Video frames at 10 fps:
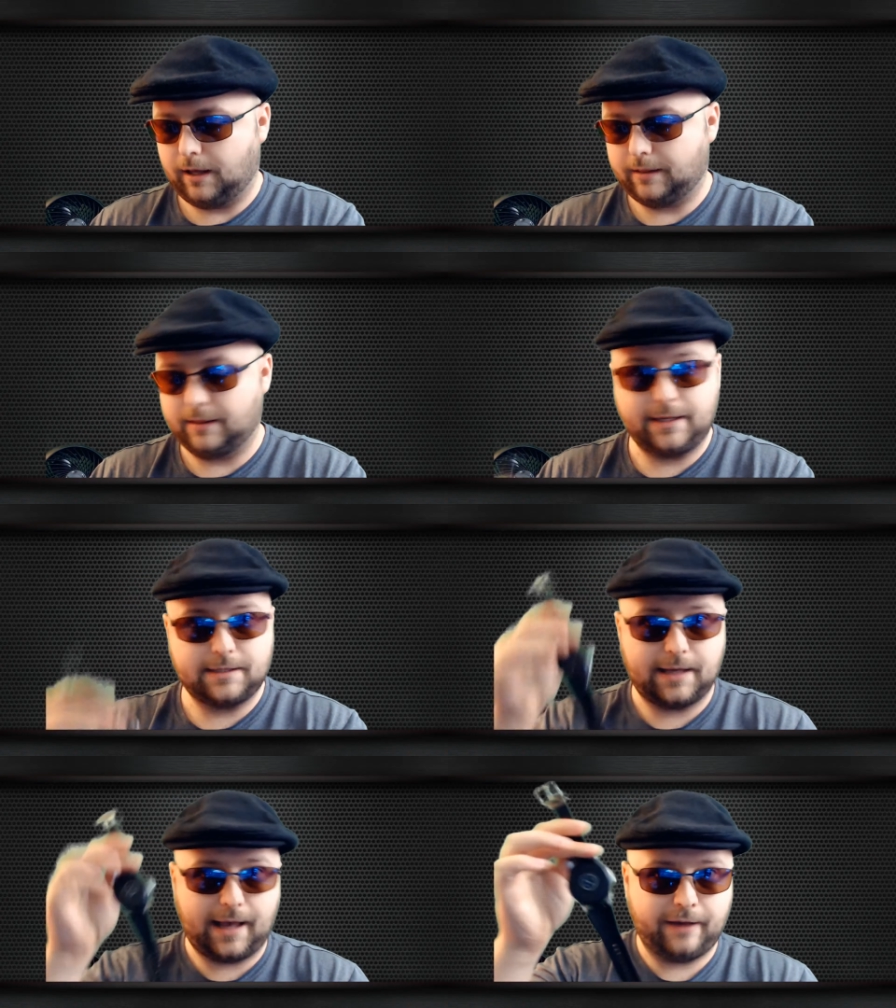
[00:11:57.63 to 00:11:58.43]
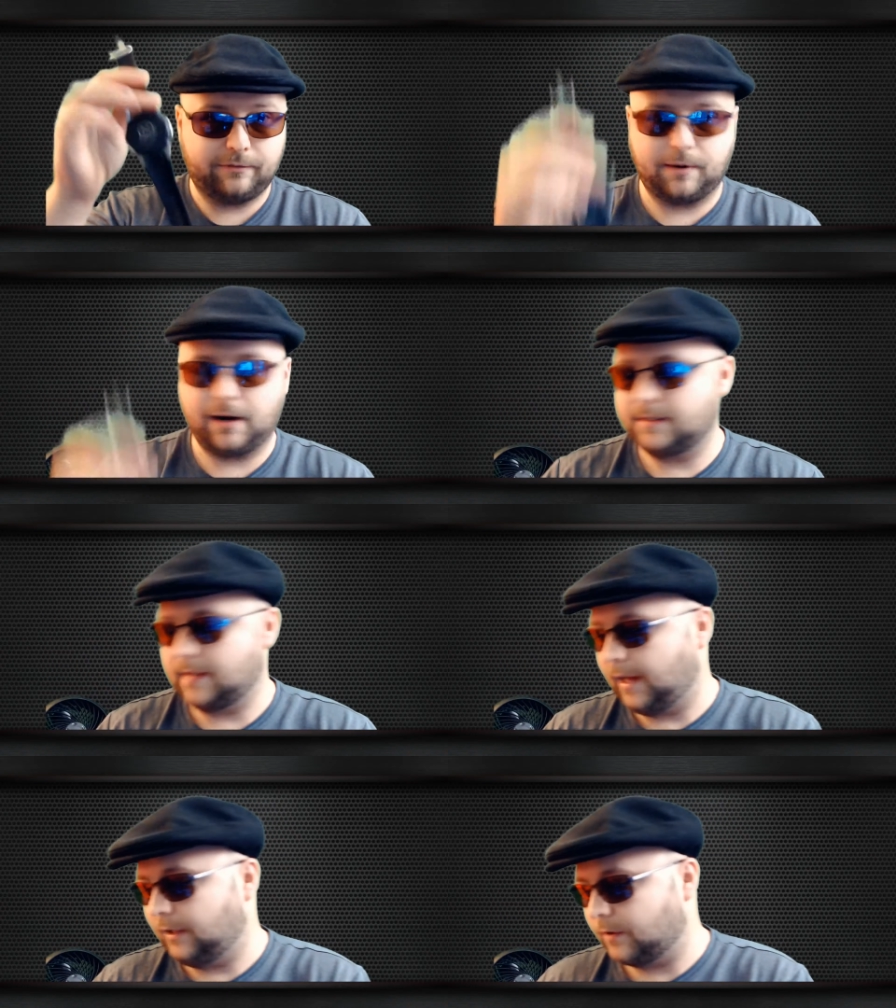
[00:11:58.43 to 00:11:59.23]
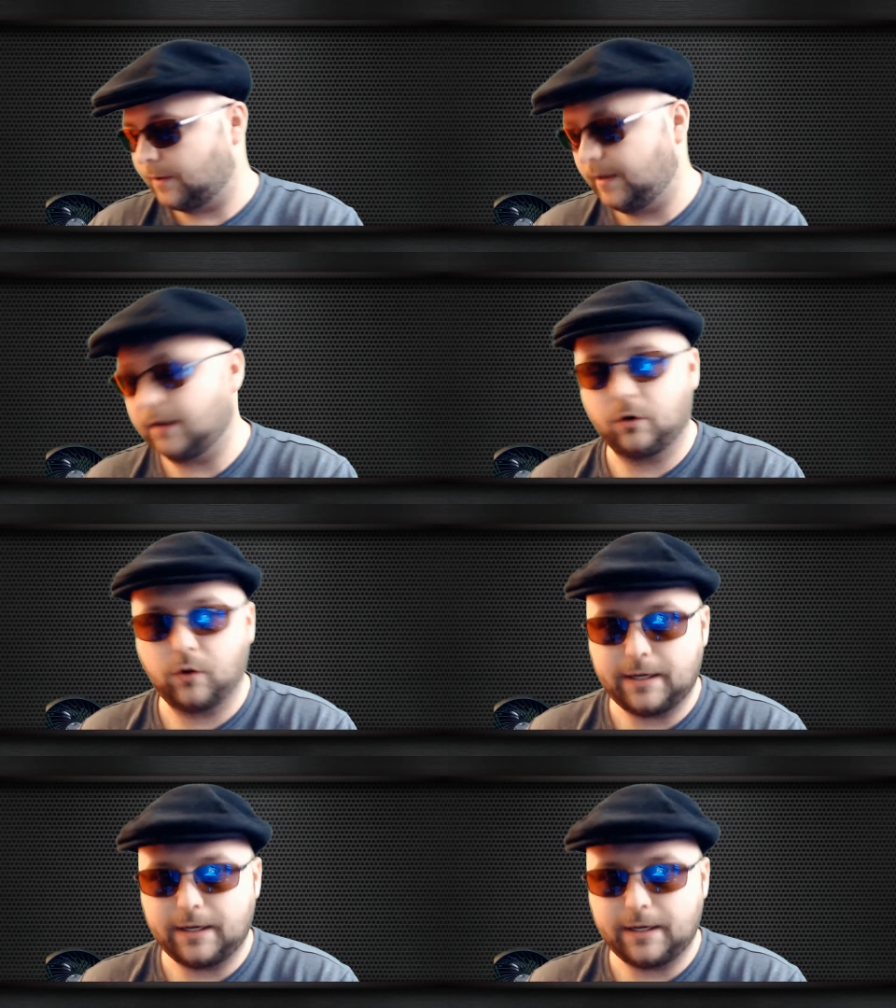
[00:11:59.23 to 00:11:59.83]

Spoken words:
this at half price. Highly recommended. Great